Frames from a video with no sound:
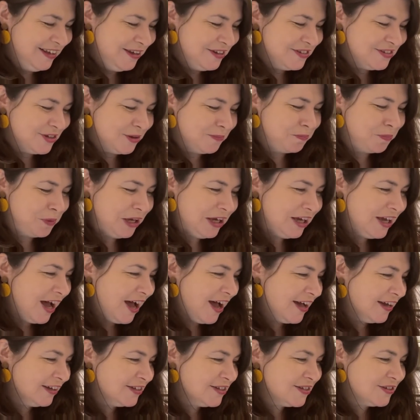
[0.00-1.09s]
So big
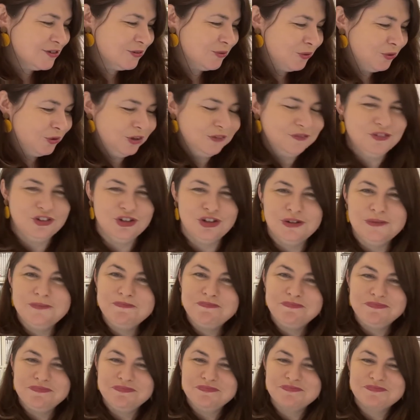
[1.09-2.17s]
hugs to all of you.
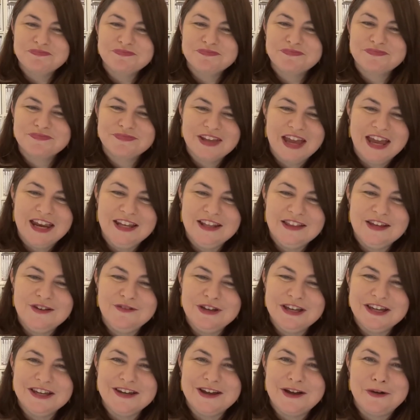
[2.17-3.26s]
Anything we
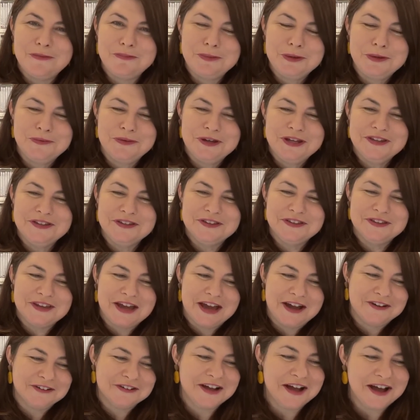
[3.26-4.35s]
can help you with,
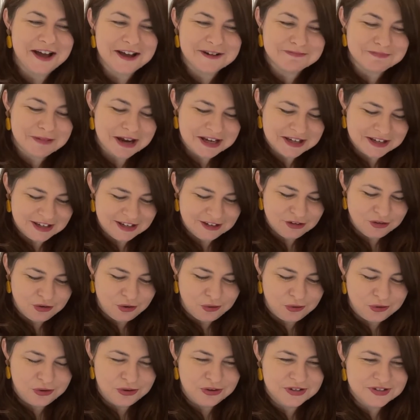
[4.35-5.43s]
our card making
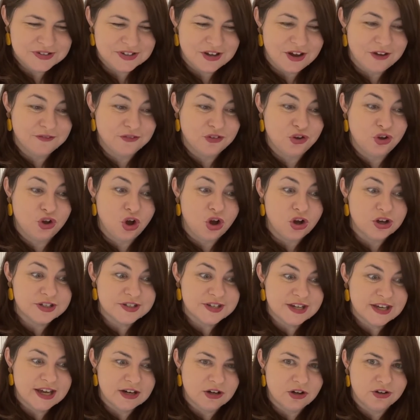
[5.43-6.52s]
course, I've got to
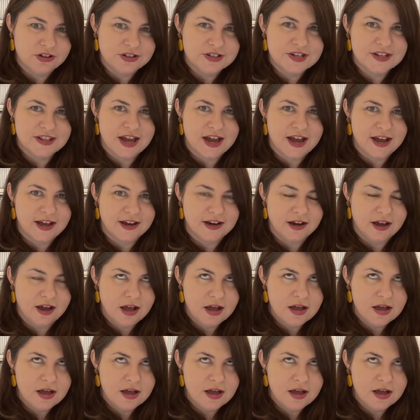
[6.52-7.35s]
get on to that.